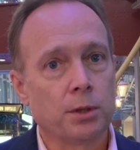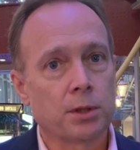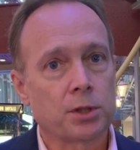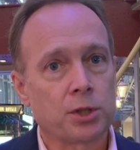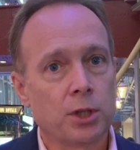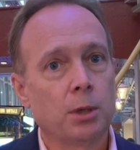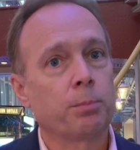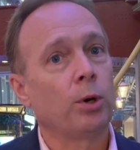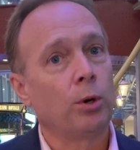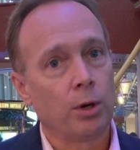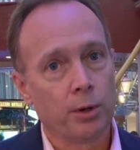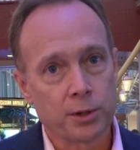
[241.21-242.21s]
on the ship,
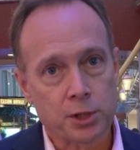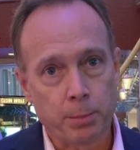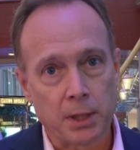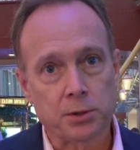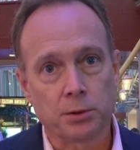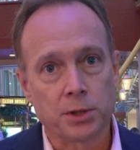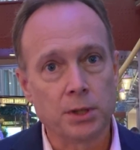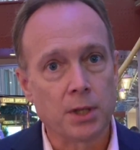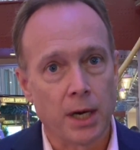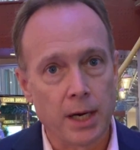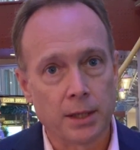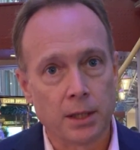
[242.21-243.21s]
all the specialty
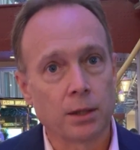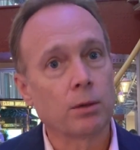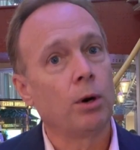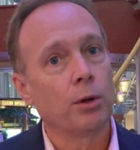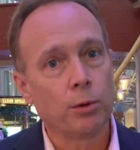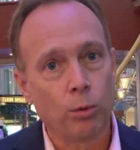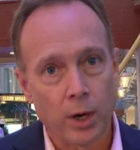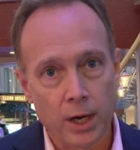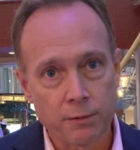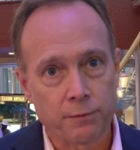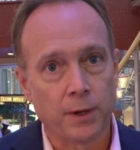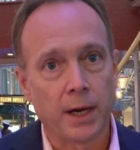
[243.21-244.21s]
dining, all the
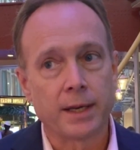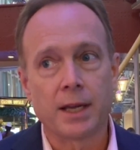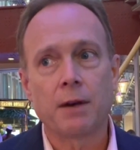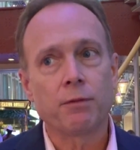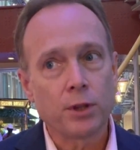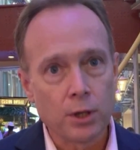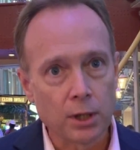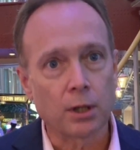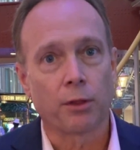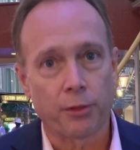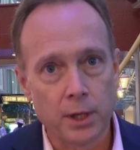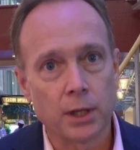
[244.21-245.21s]
Wi-Fi, everything you
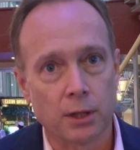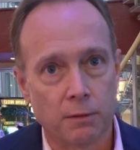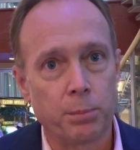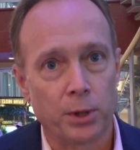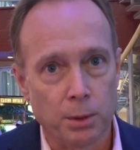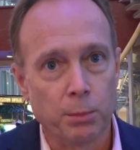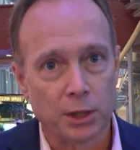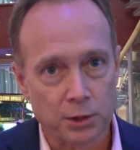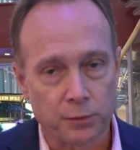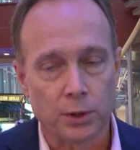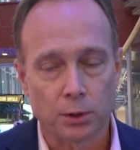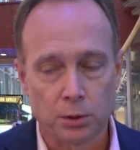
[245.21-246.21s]
can think of pretty right. much
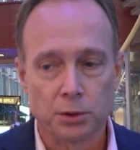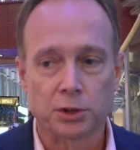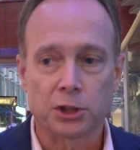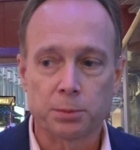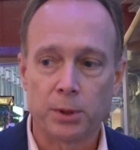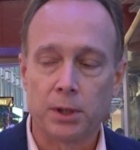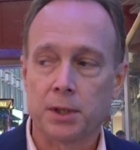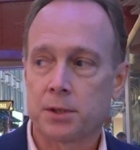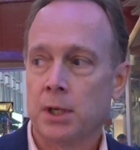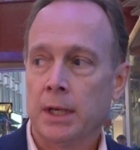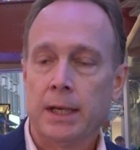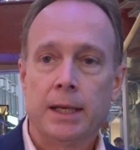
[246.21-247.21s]
for a cruise experience.
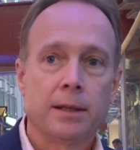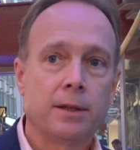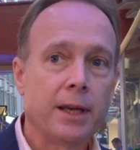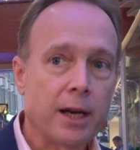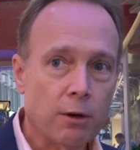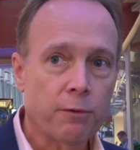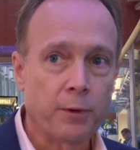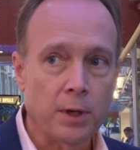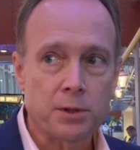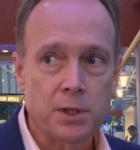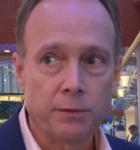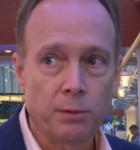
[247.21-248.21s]
The
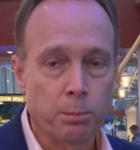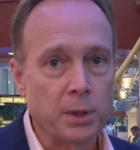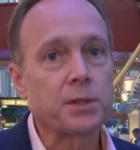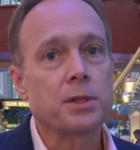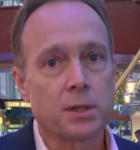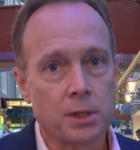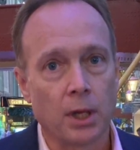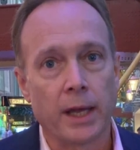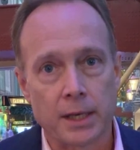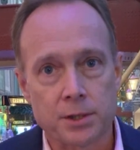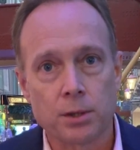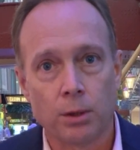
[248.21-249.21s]
airfares, even business
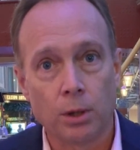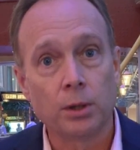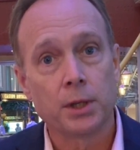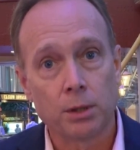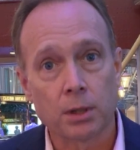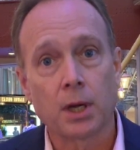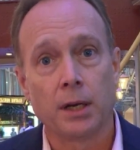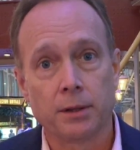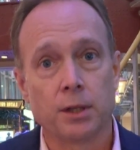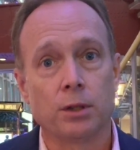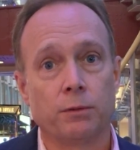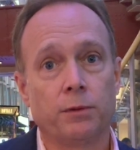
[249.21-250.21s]
class, all
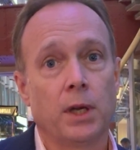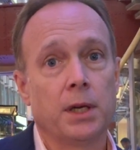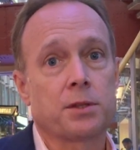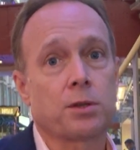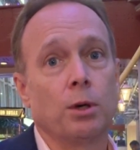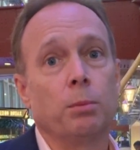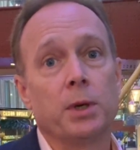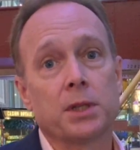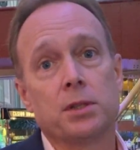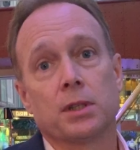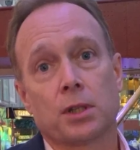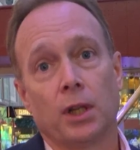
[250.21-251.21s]
intercontinental flights go
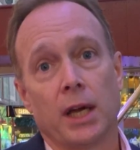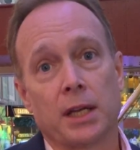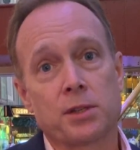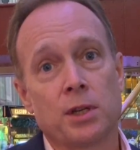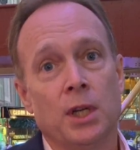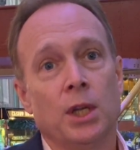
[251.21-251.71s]
business class.